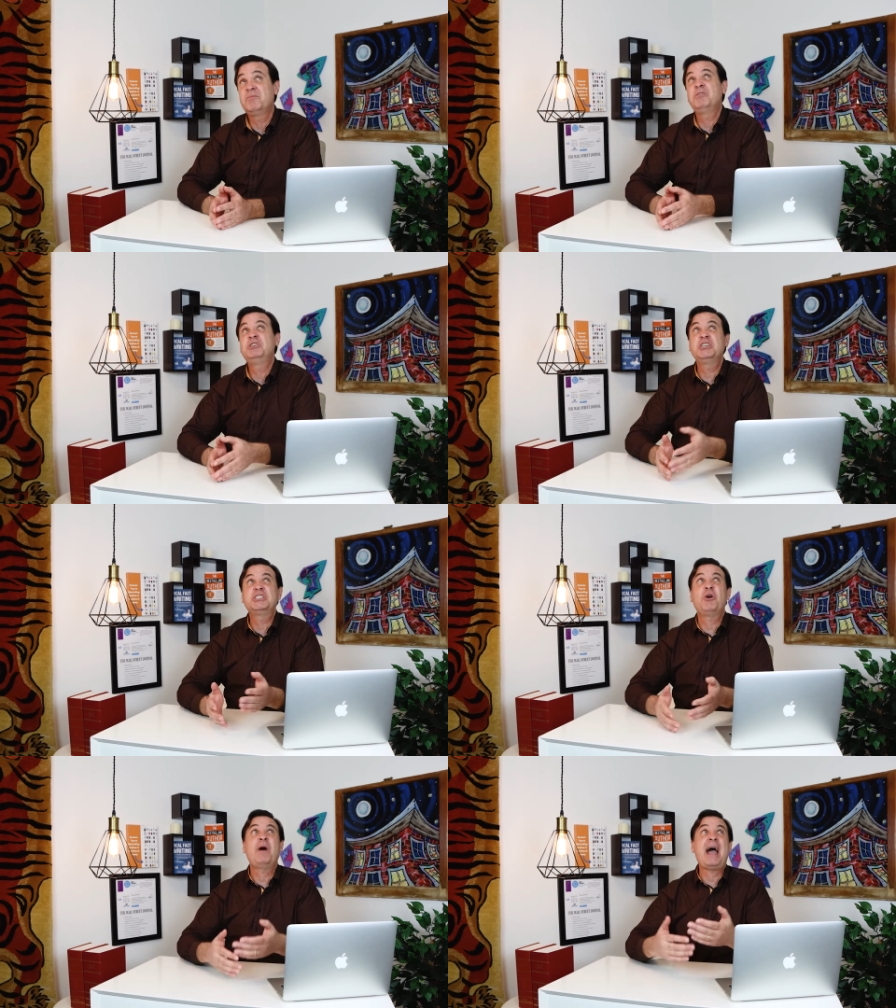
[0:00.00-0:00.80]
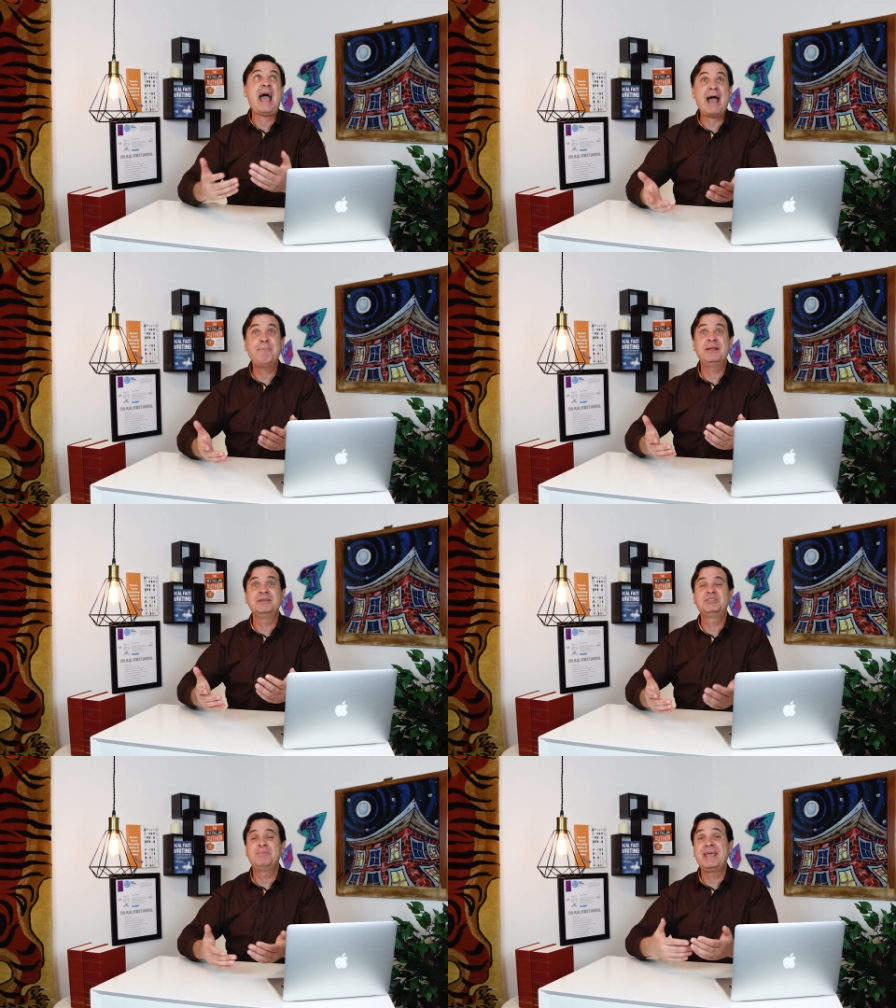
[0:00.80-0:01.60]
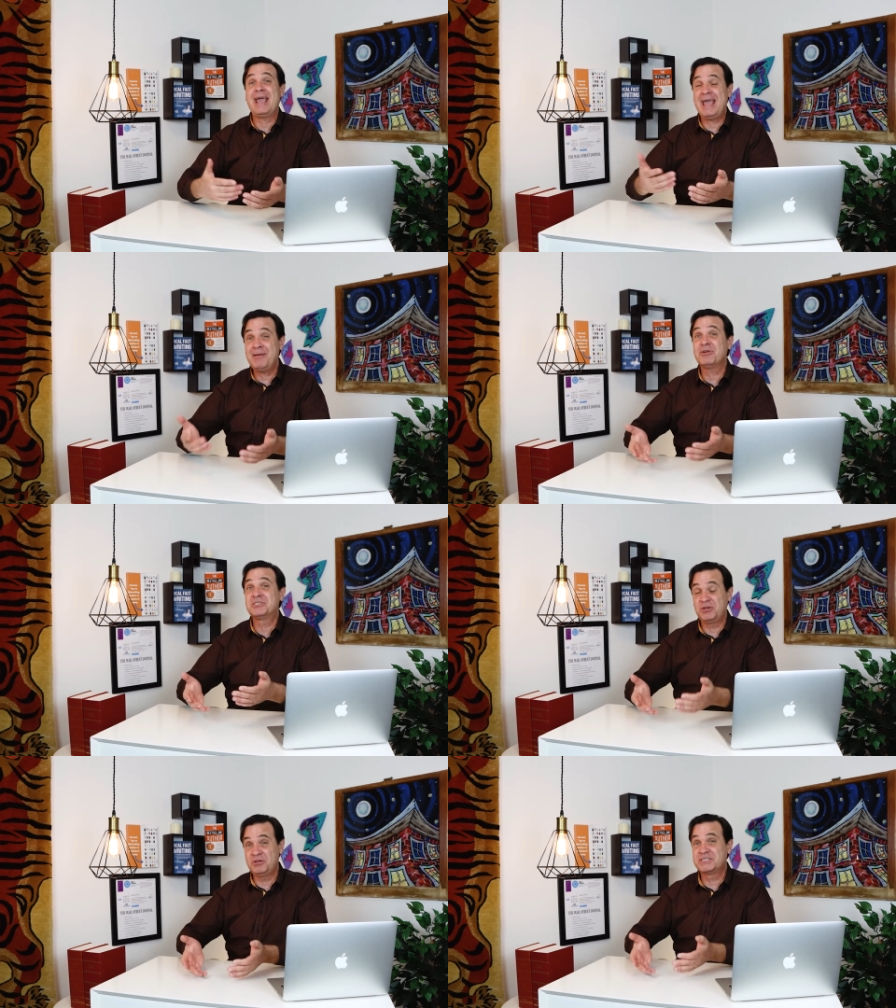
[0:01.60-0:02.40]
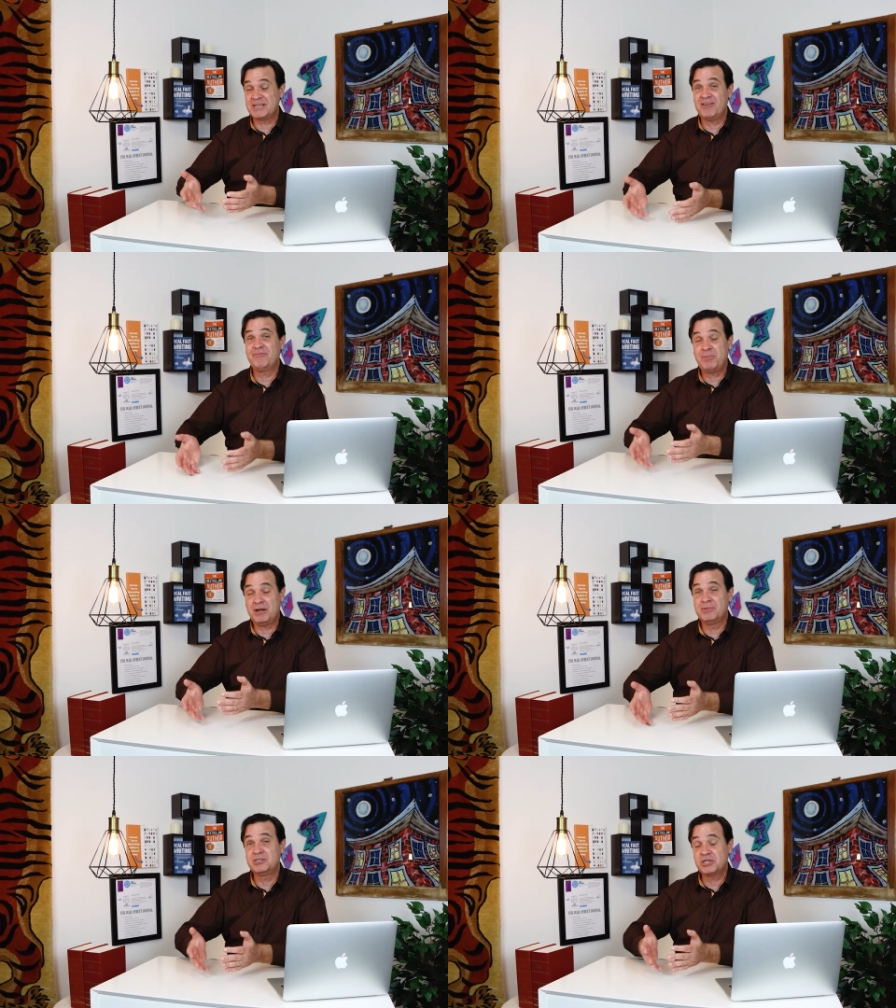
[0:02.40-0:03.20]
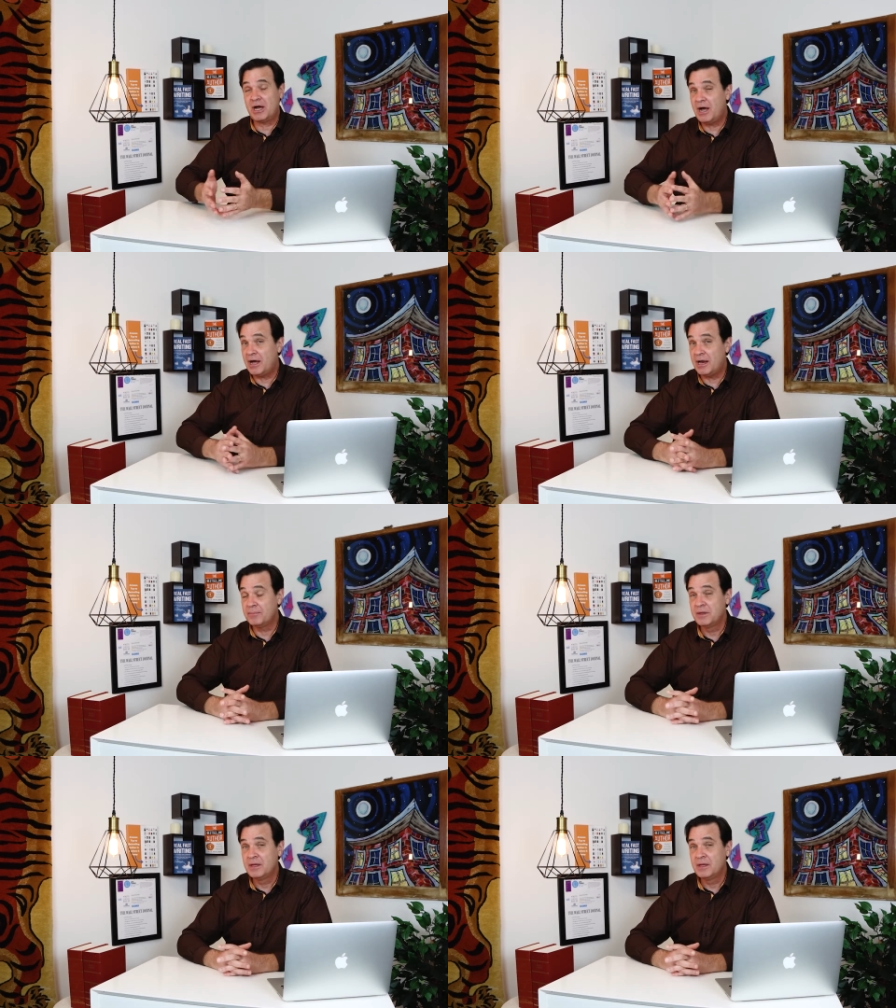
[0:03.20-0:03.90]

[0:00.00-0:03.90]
you just so happen to be able to self publish on.